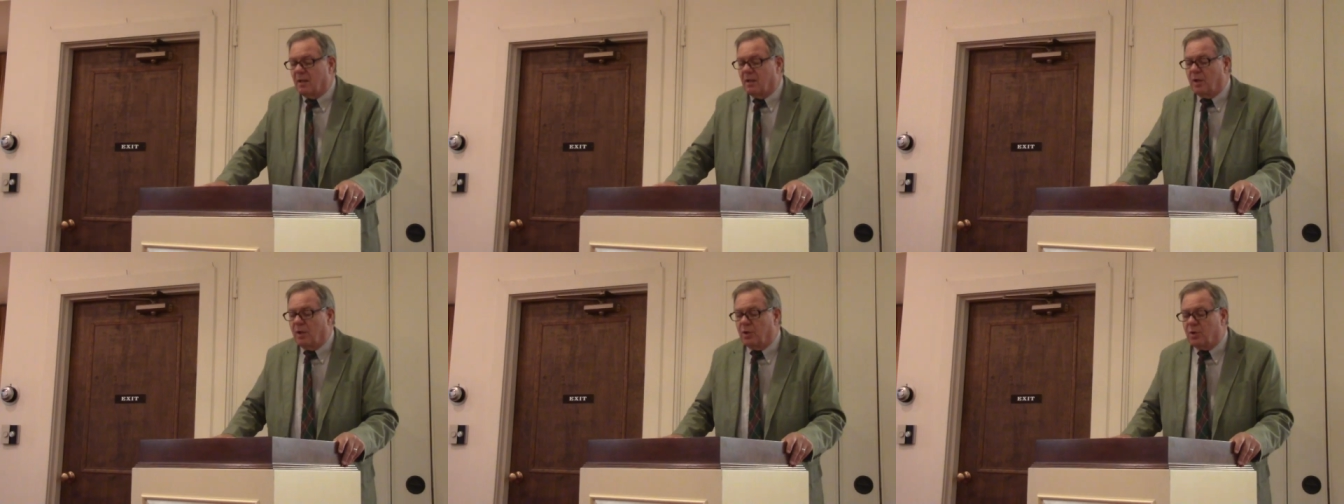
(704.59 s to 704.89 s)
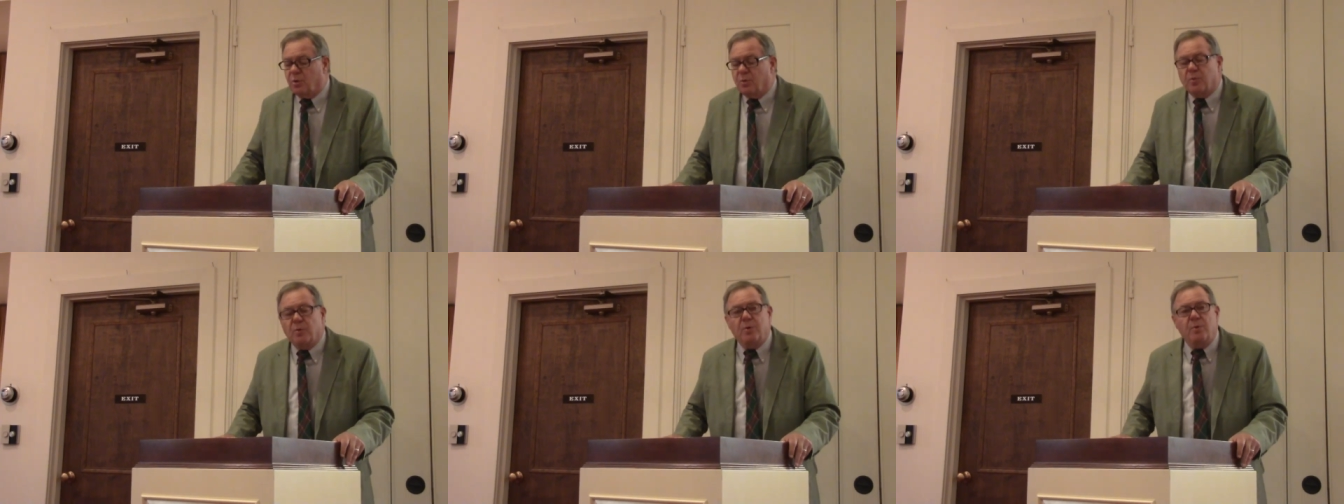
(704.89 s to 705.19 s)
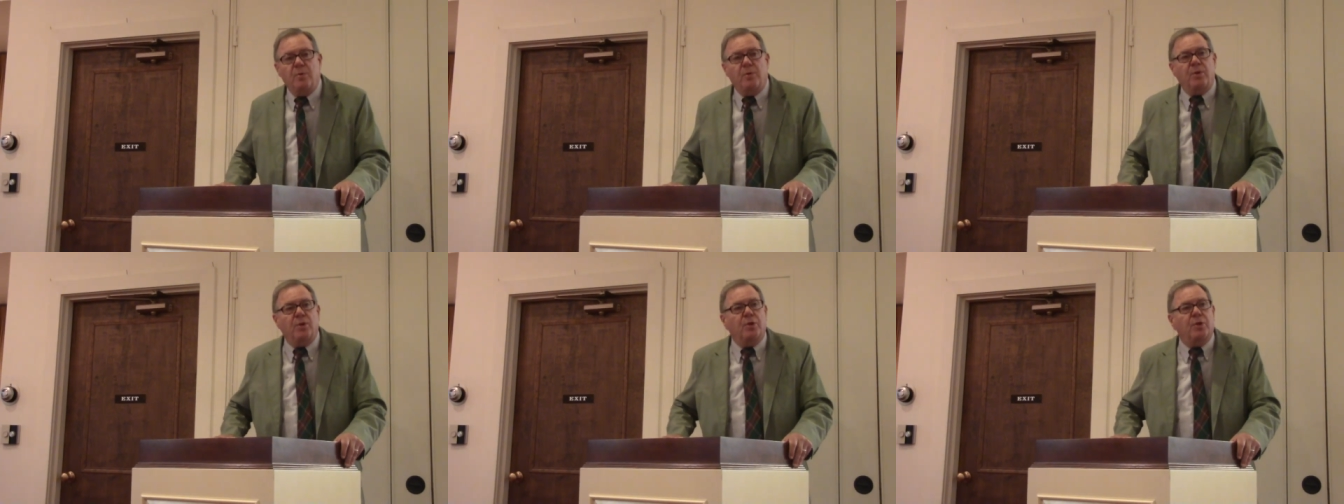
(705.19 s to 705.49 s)
the
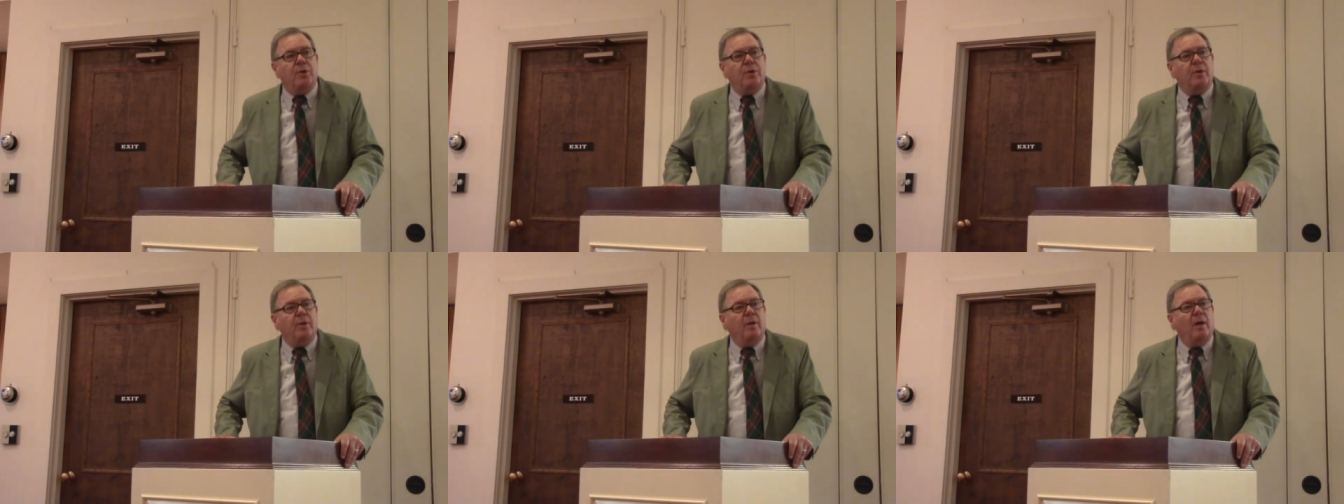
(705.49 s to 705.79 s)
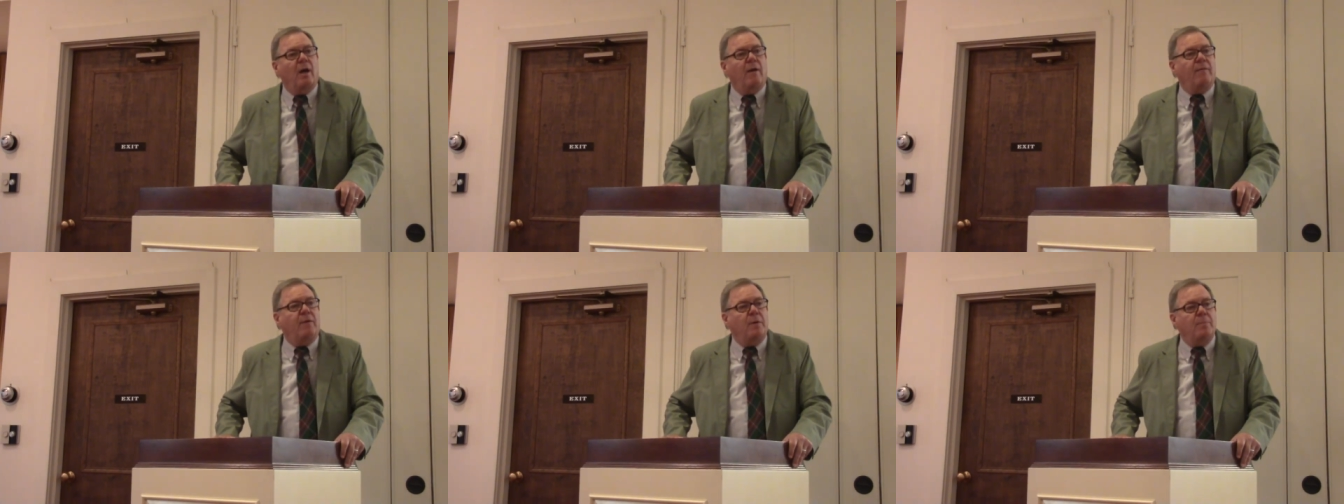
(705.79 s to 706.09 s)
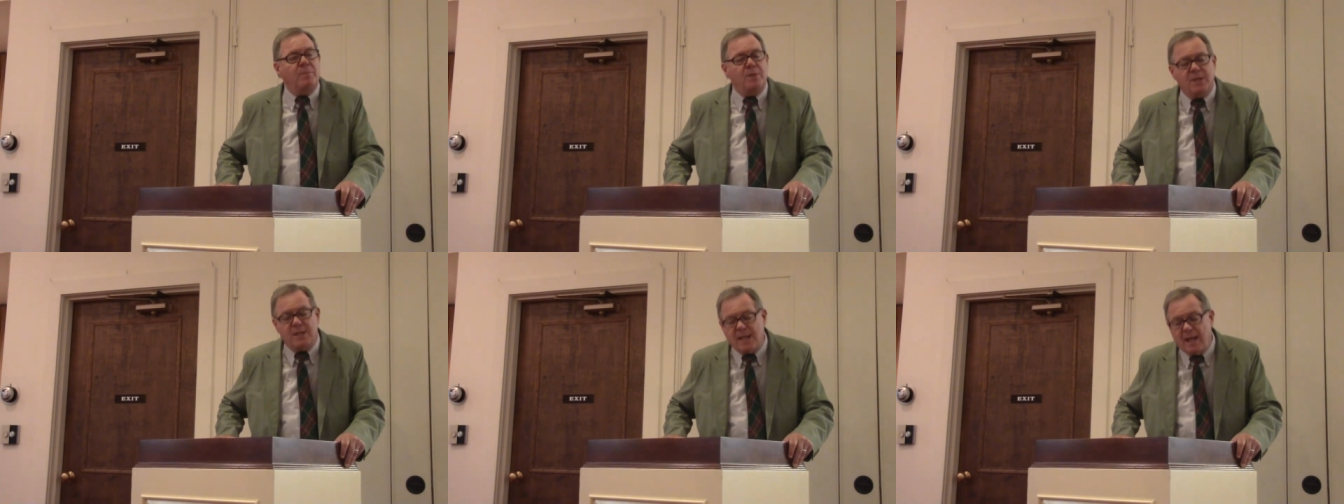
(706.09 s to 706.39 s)
truth of
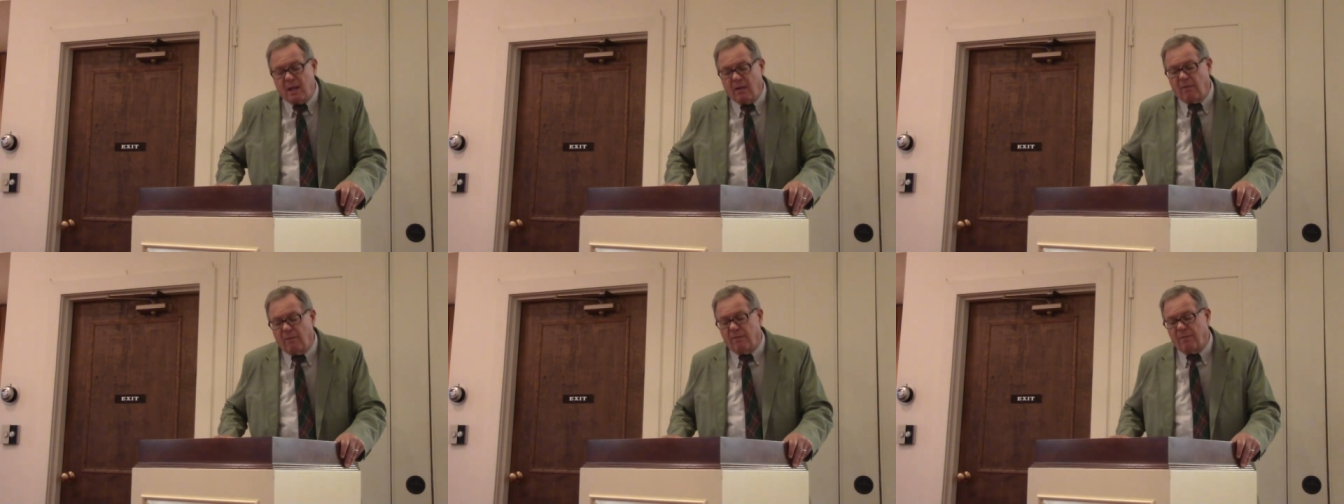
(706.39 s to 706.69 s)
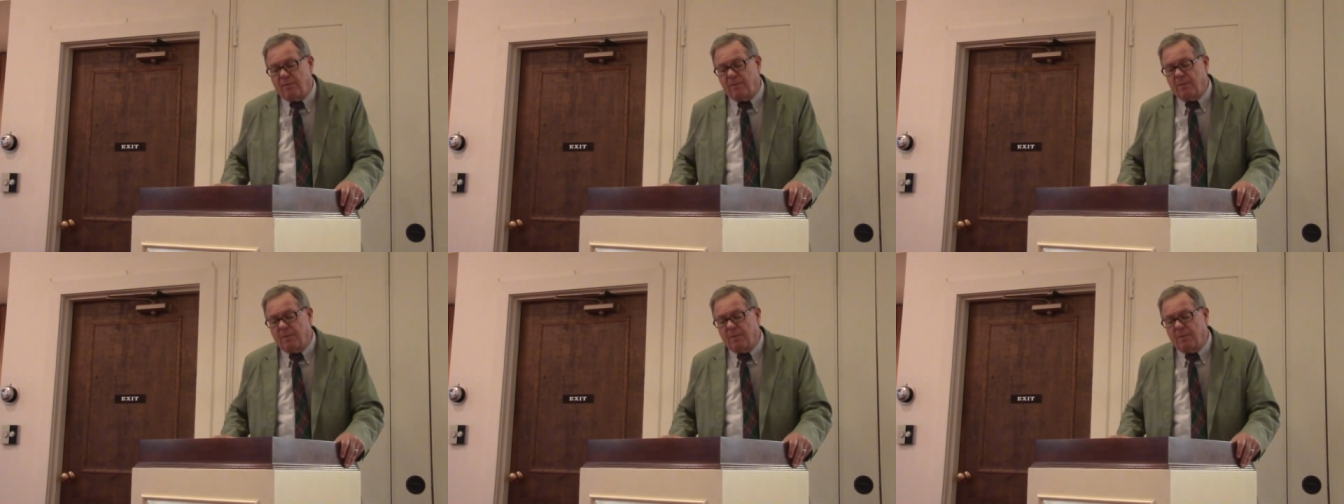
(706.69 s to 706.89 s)
himself.